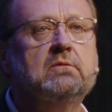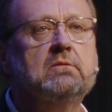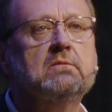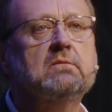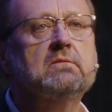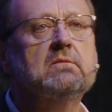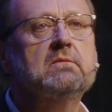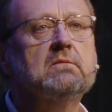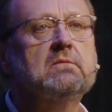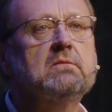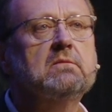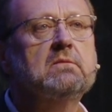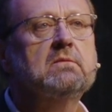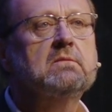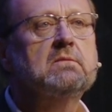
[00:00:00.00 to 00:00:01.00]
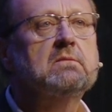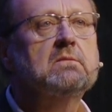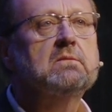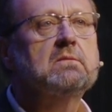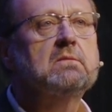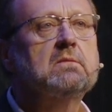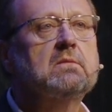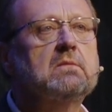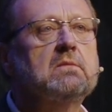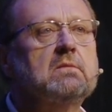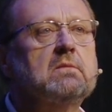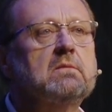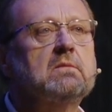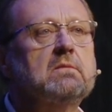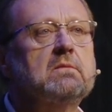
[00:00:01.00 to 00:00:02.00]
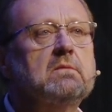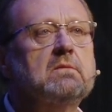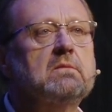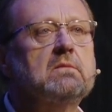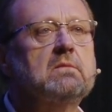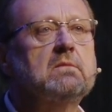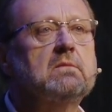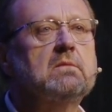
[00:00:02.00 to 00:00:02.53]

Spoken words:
[no speech]